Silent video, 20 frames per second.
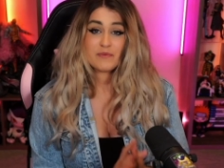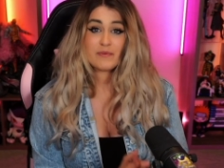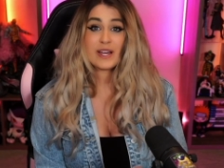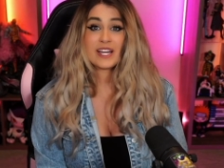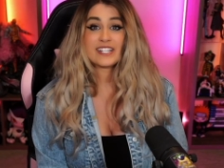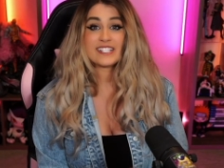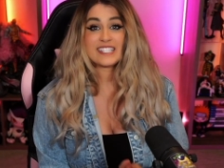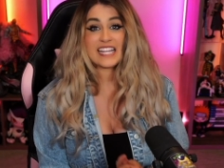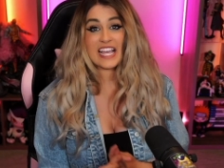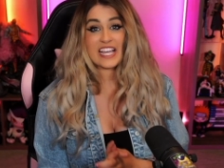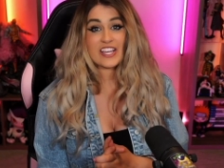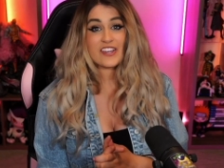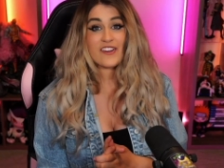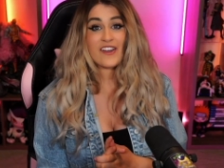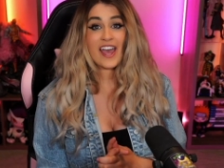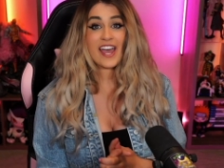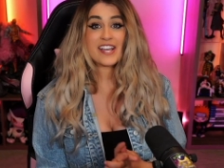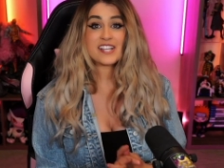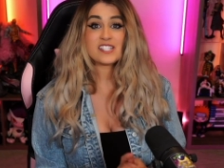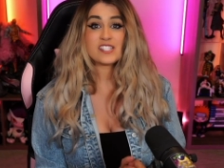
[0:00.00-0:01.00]
But thank you
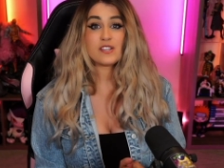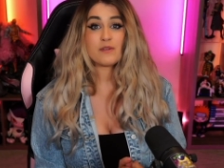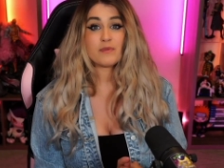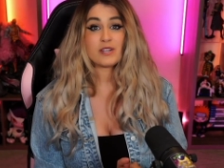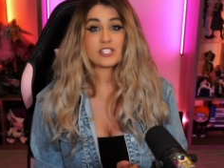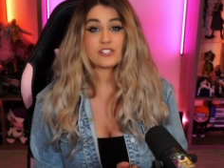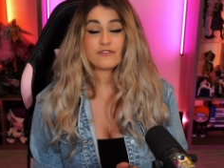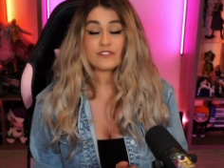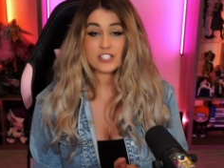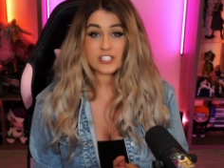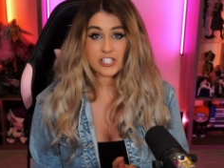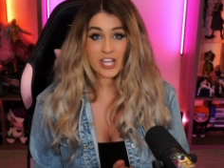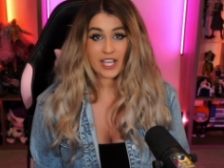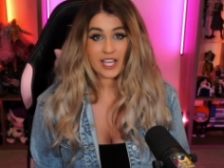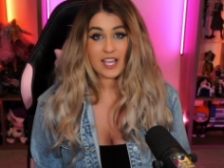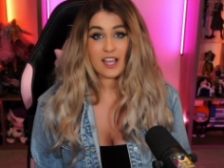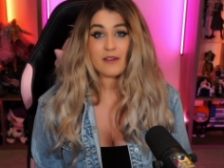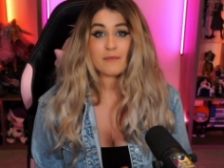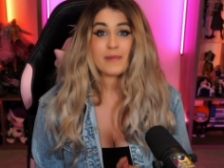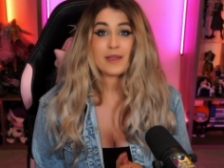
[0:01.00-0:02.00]
guys so much for
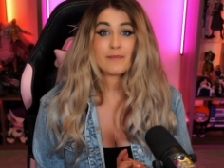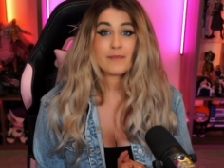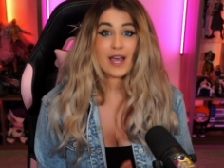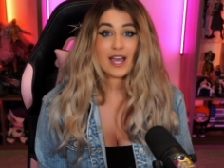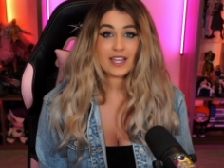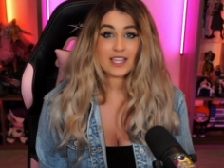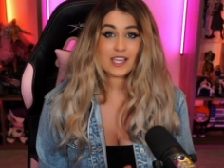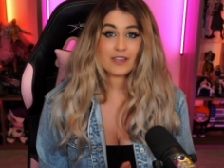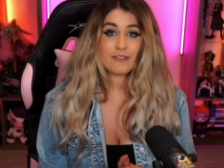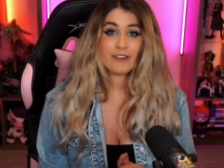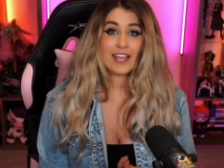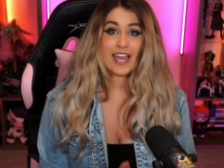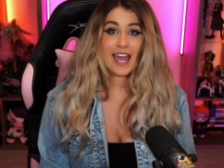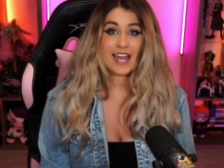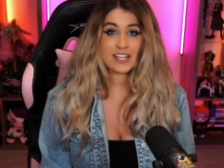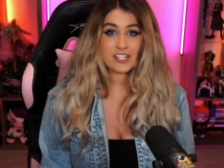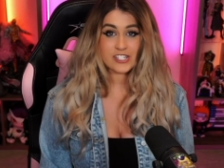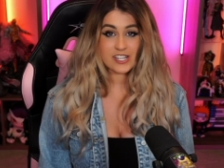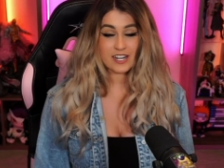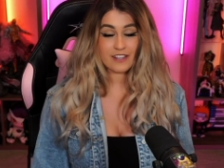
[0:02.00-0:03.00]
checking out my Magi
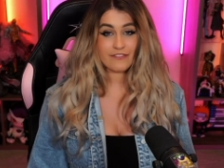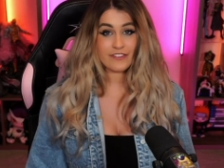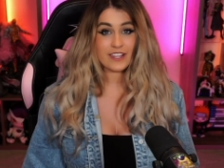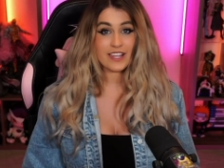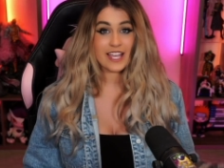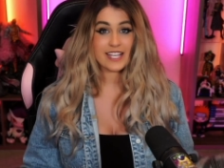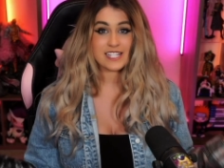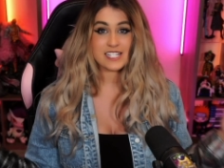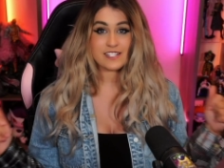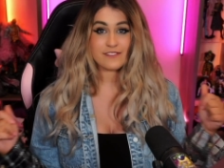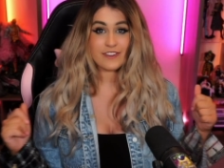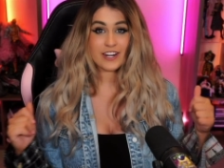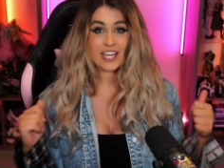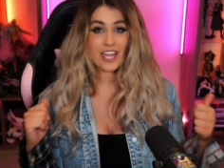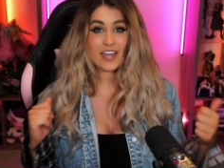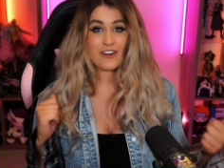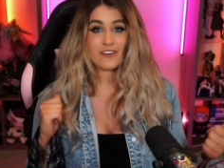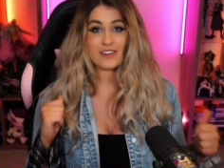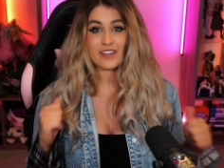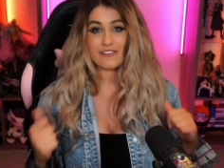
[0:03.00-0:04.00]
reaction. If you like this
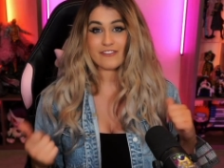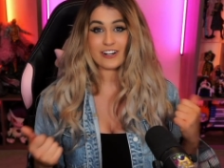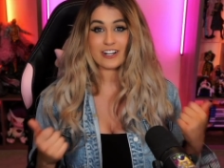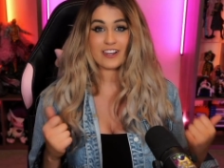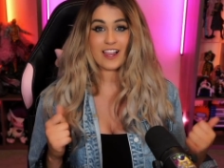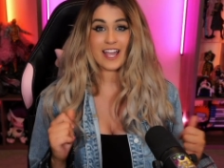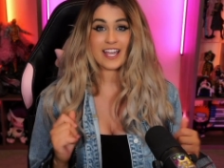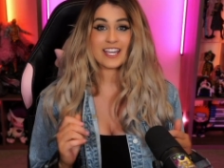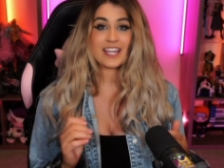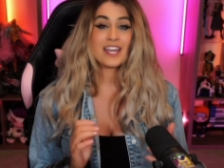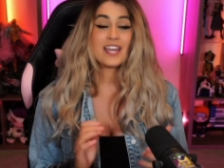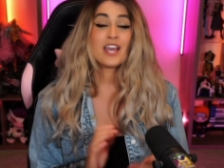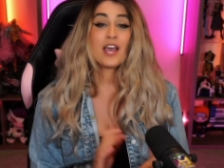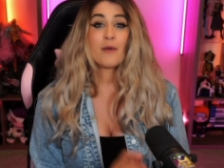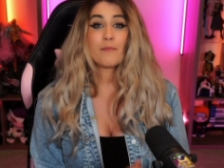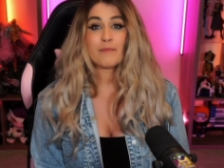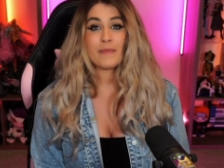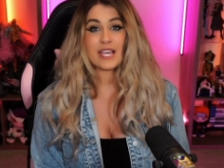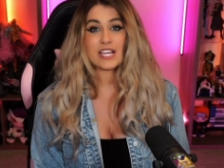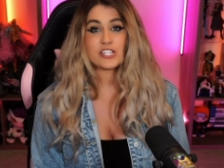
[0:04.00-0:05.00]
video, give it a like.
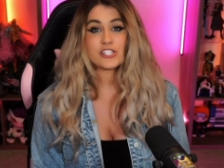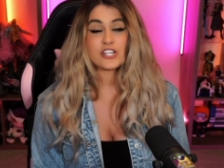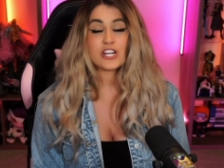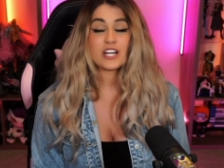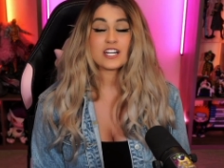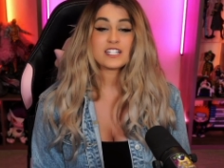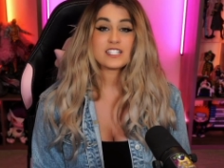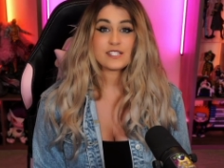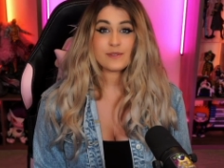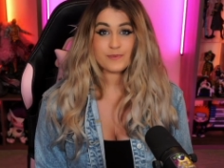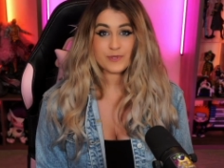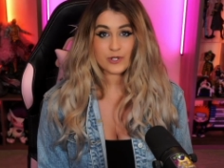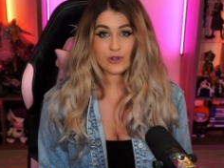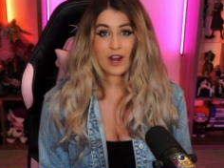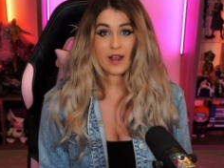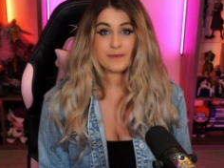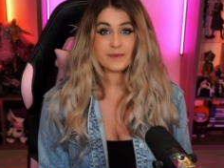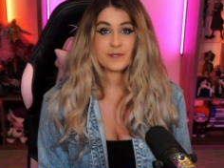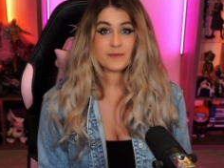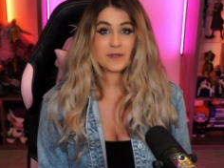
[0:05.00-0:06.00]
Make sure to
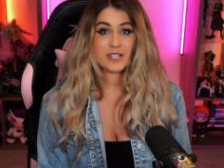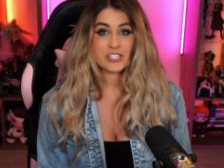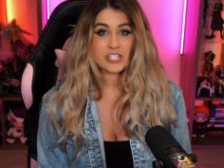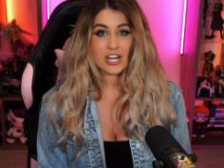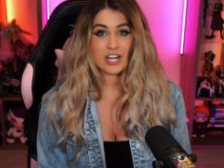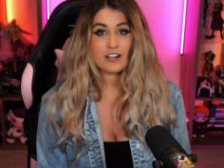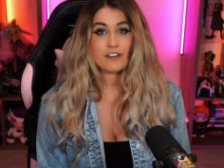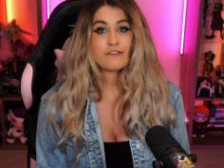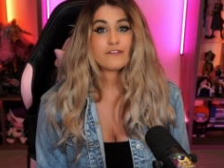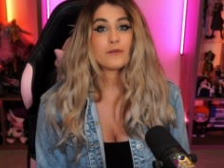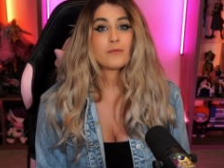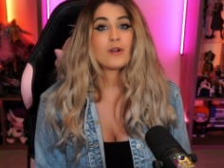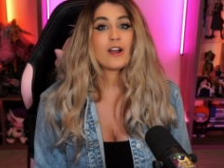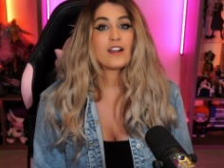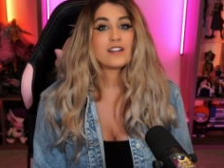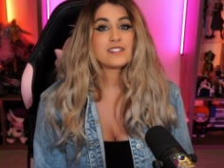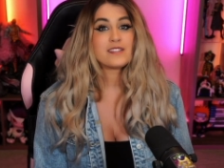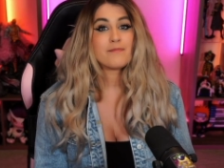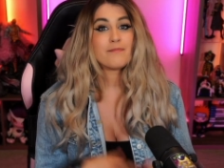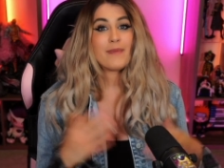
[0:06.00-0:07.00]
subscribe to my channel for more
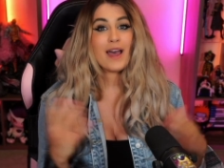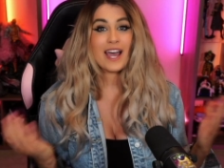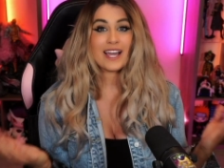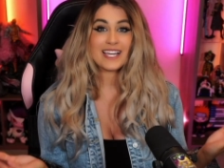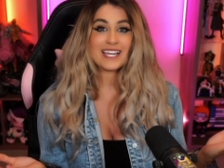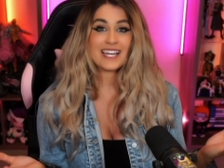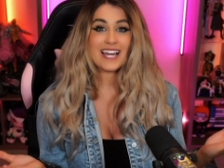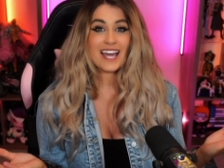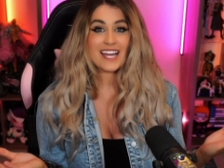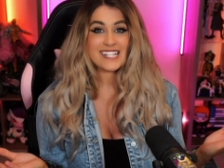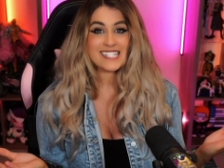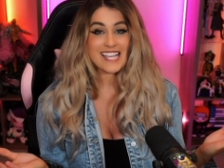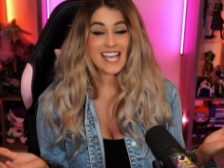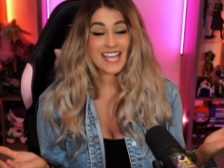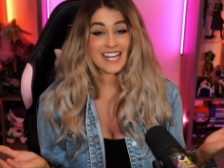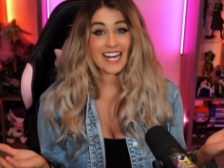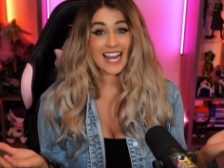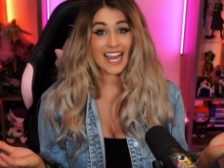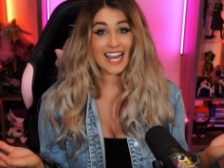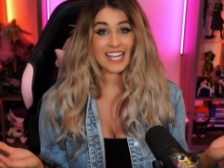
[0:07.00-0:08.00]
awesome Magi
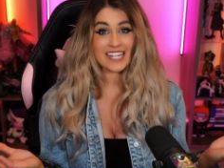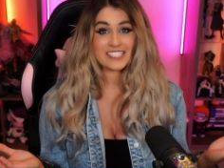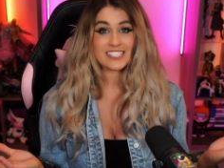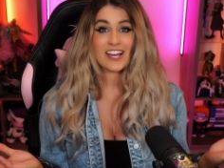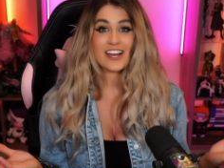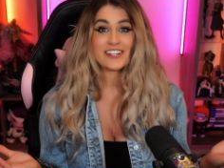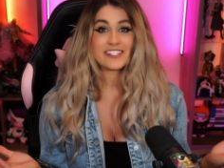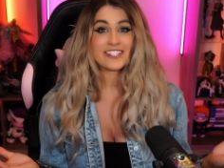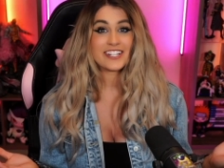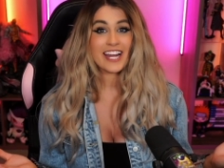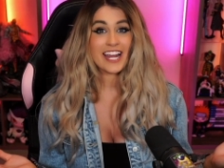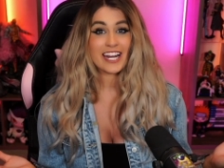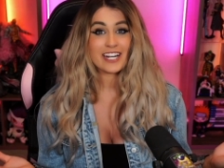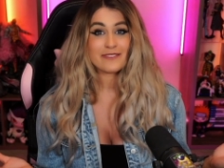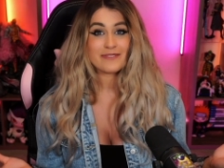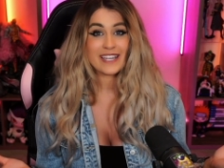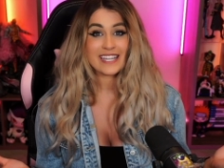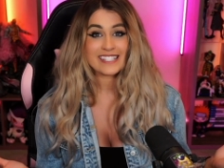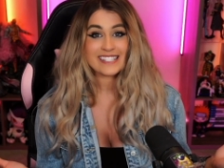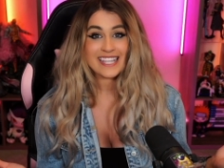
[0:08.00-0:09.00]
content and other
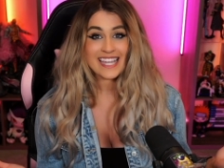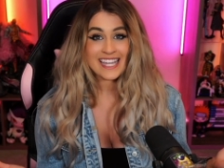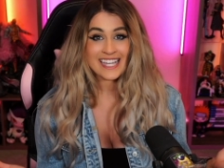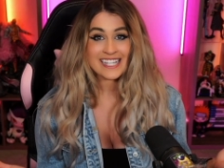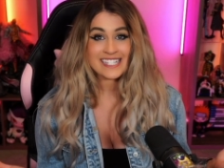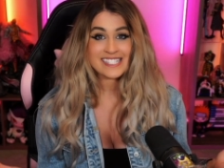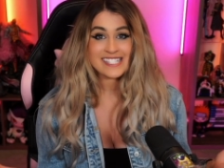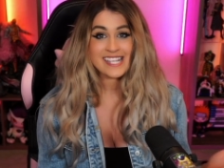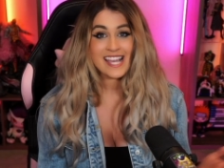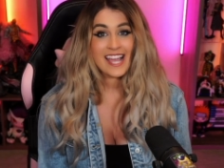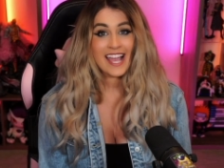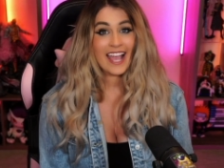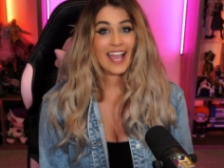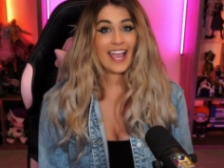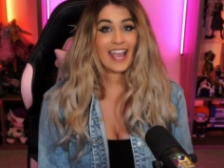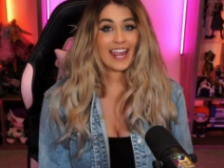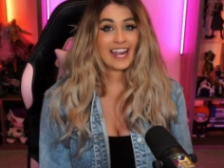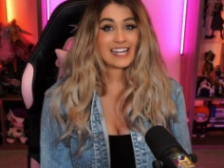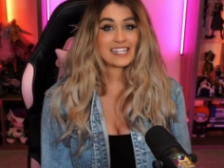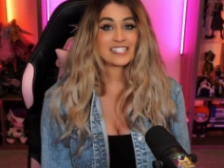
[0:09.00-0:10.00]
anime things.
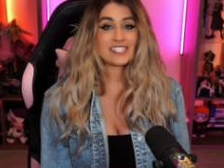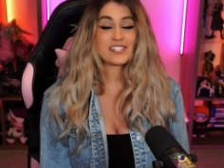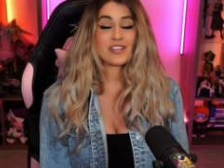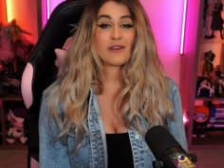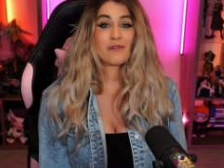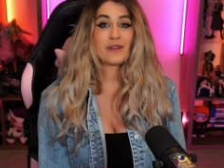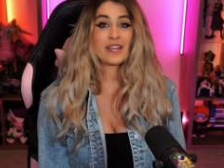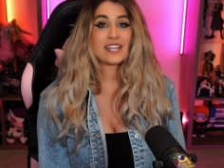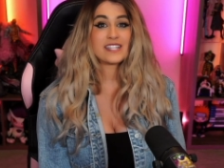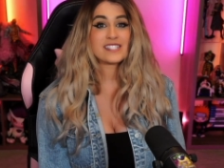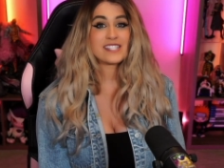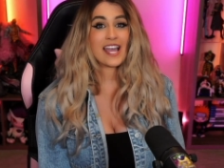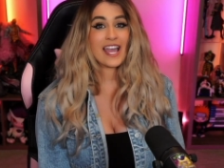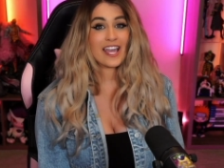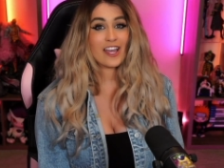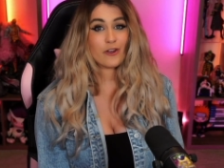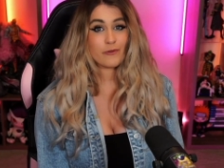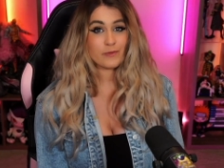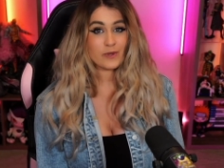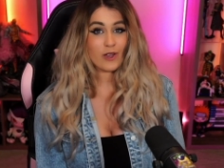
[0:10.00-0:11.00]
And as always, I
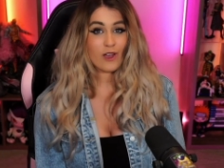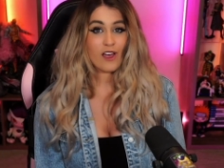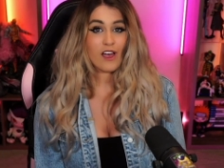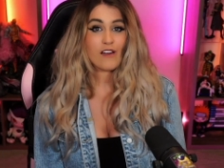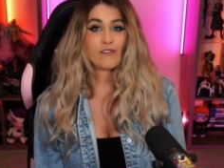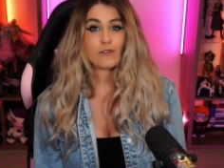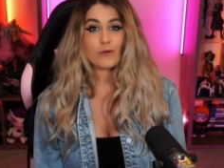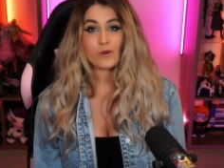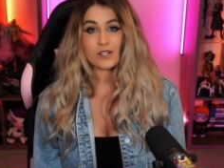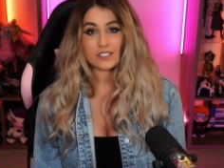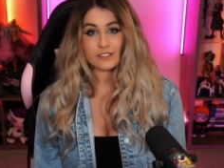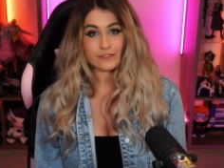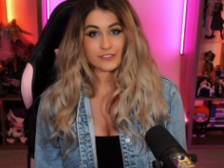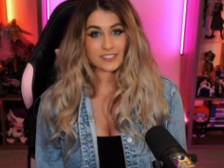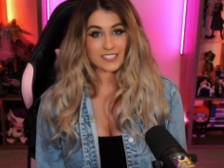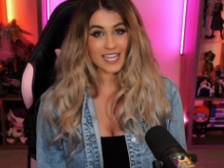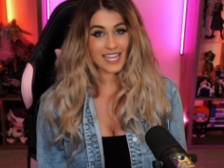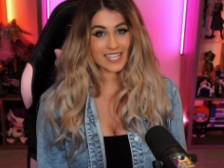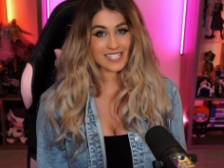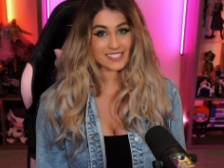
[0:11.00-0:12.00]
hope you all have a wonderful
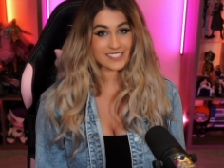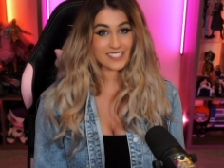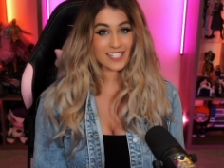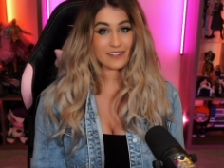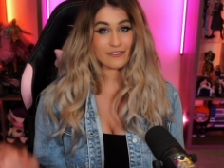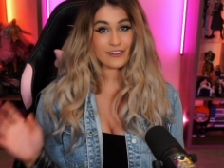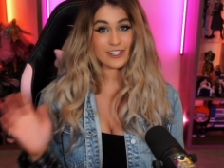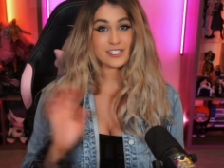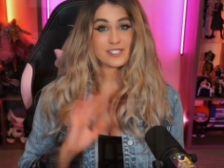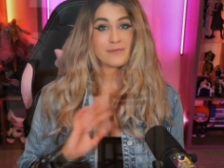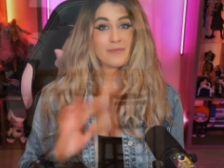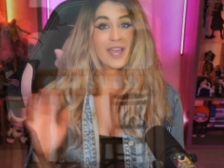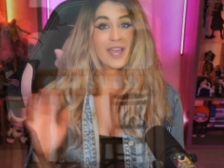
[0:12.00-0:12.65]
day. Stay fresh,